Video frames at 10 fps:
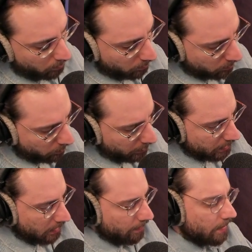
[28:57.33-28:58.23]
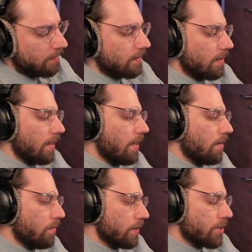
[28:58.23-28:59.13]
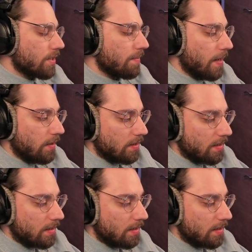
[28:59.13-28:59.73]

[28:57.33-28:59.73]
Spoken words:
go into week 7, which is about